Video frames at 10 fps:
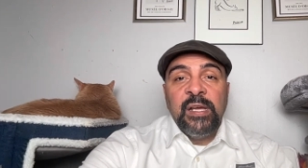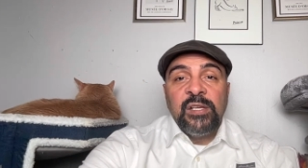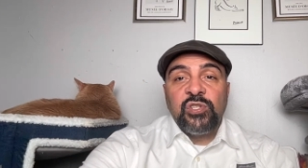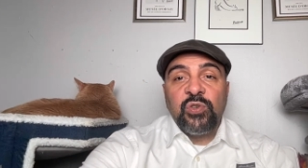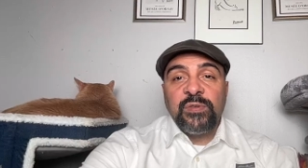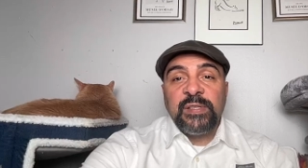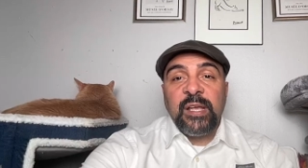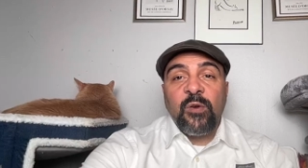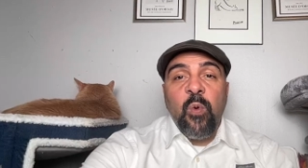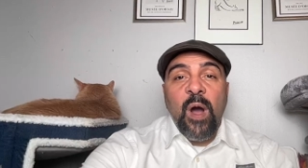Choose a
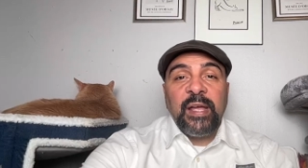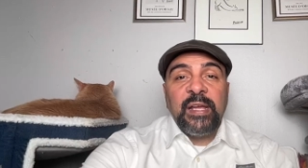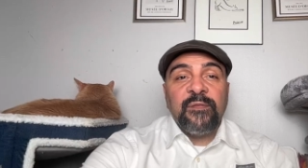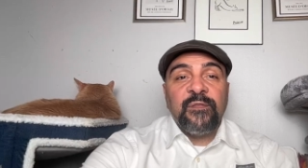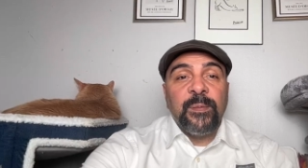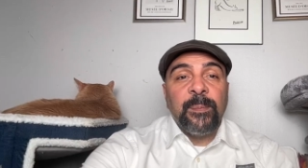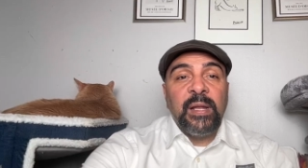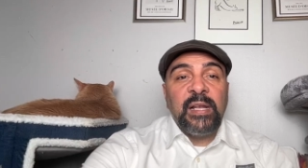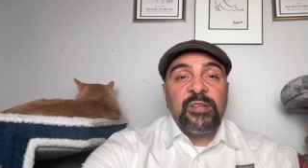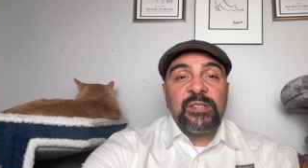quiet,
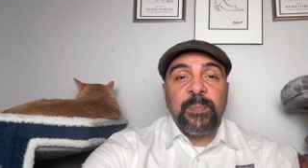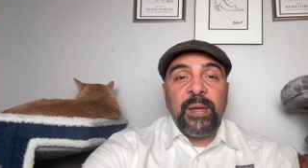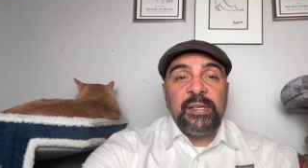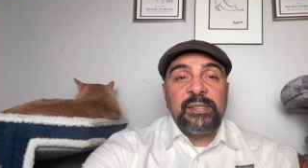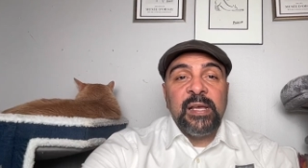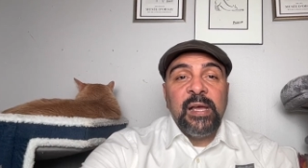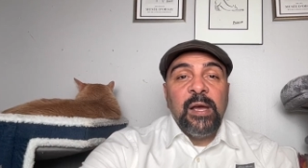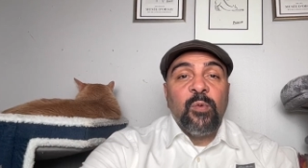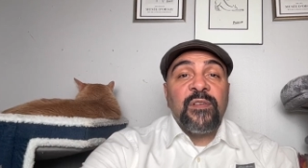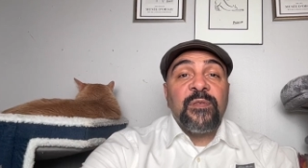familiar space
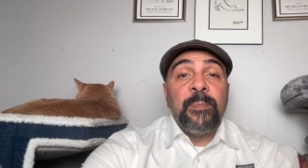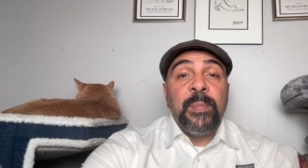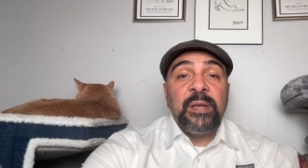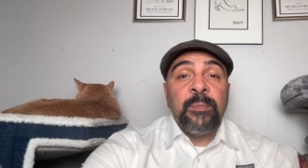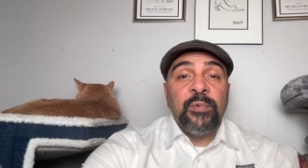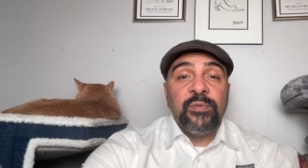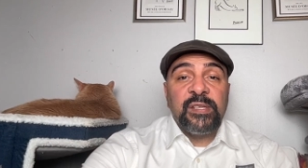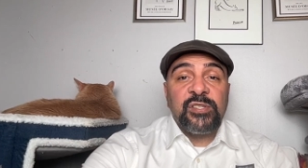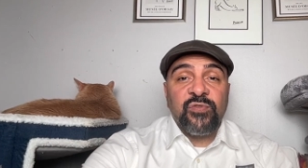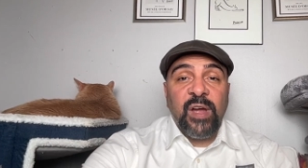with minimal
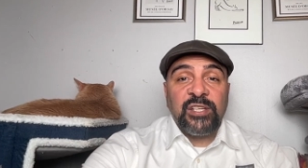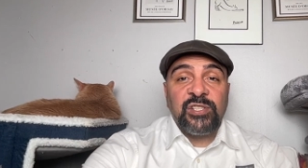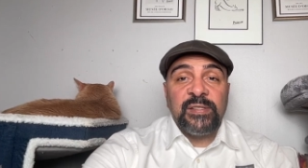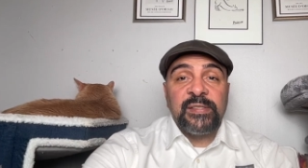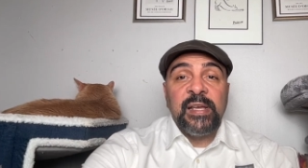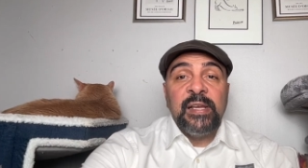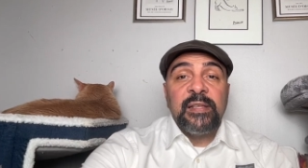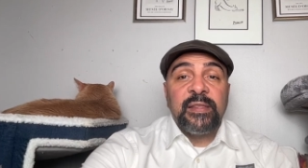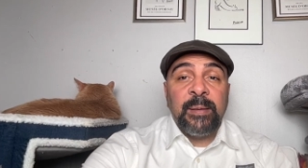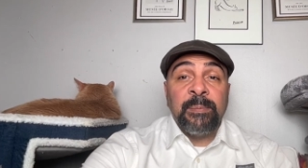distractions.
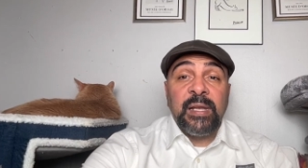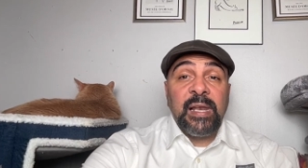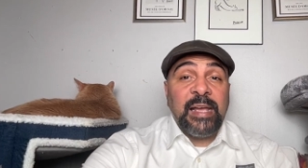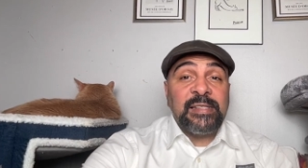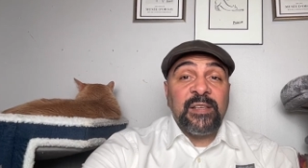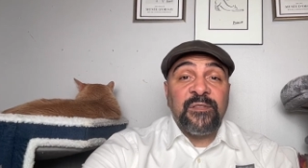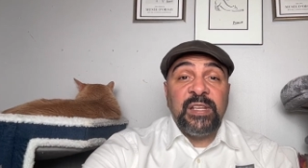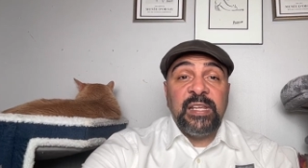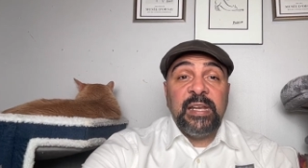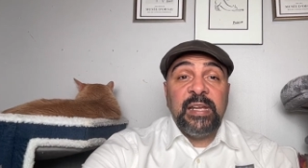Dim the lights if
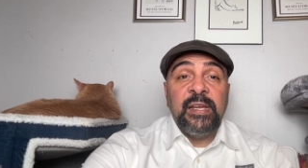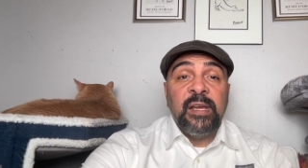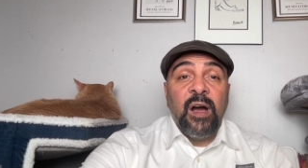needed.